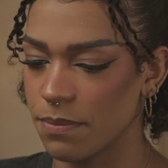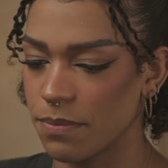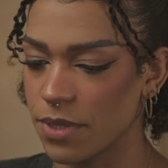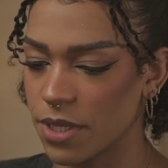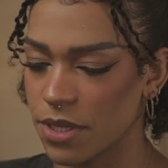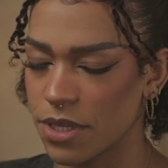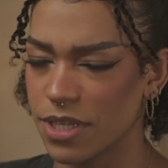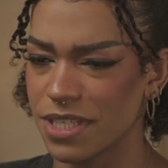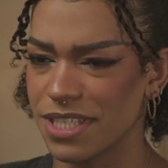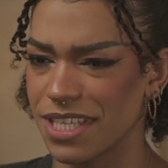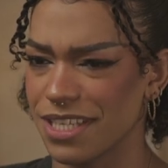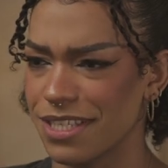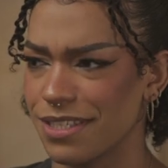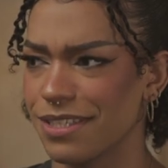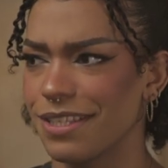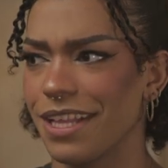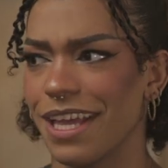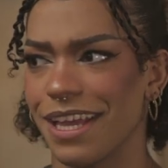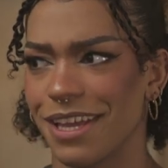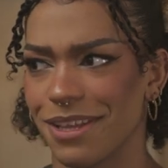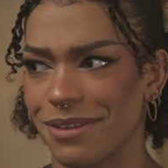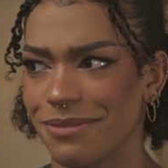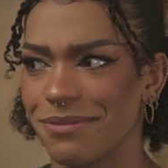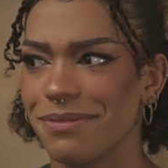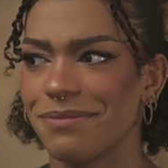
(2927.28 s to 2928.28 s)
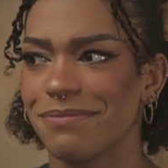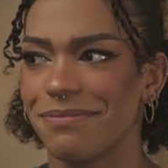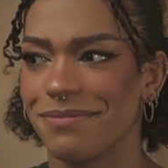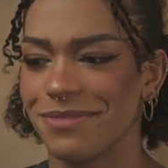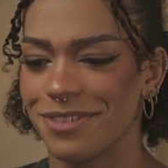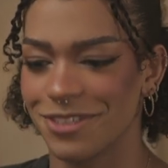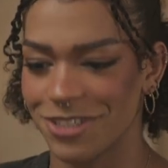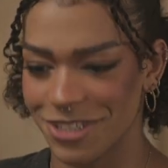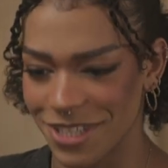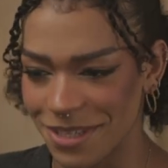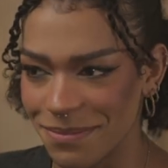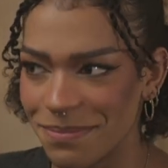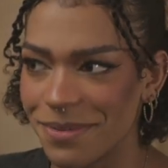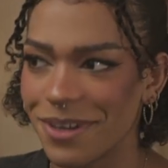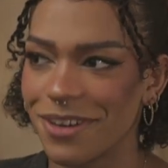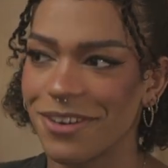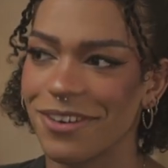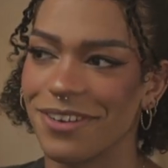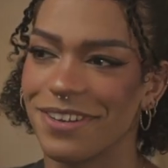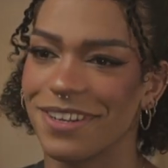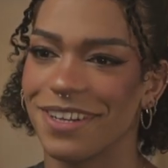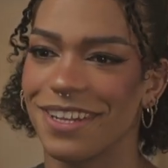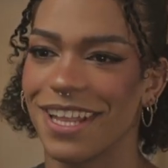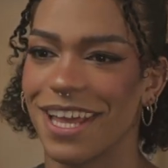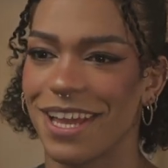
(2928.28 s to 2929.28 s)
because it's like cheaper
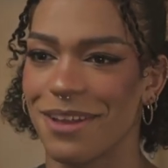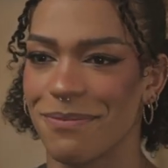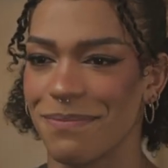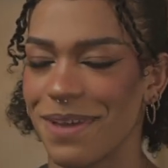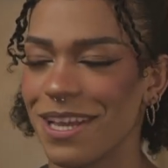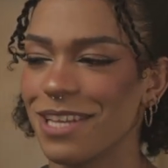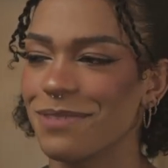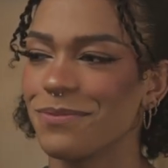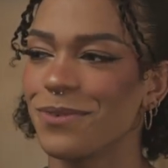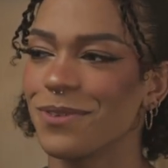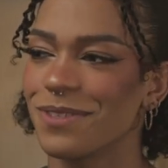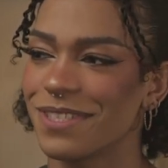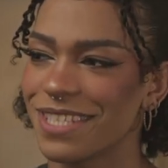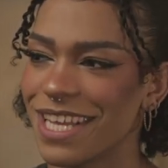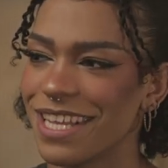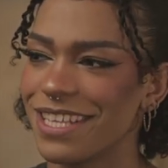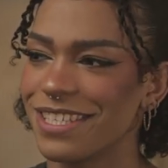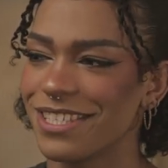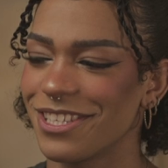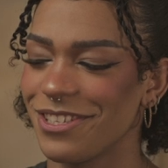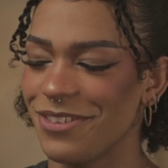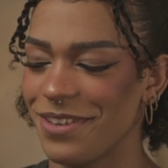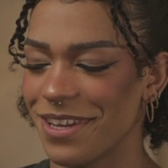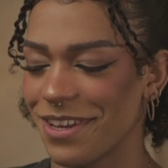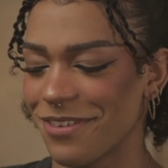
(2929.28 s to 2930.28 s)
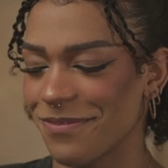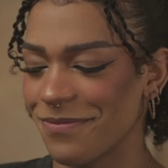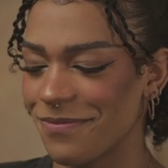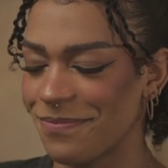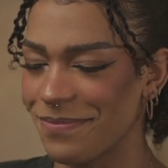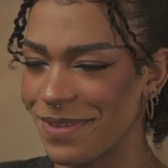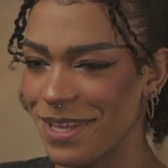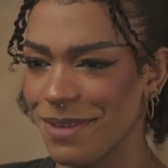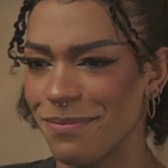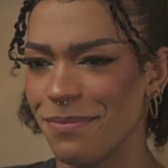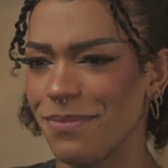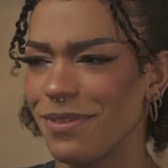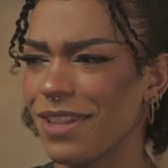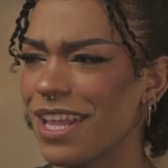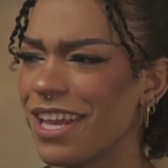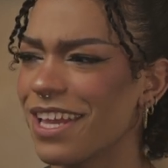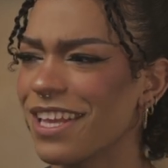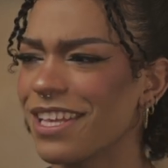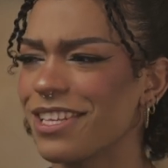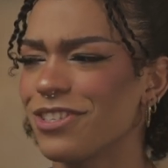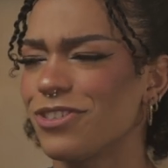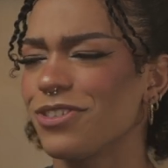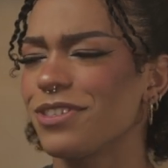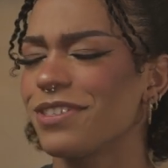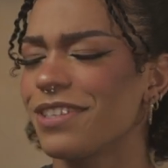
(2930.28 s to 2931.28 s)
and like makes more sense, and you have people
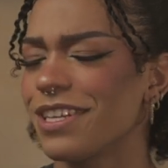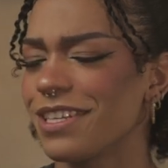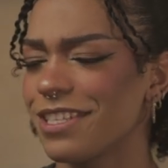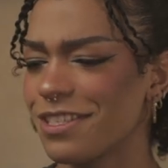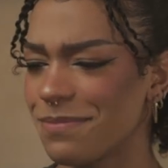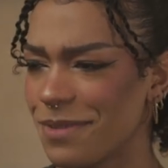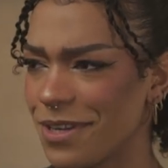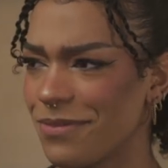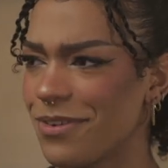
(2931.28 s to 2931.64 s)
like, it's just nice to be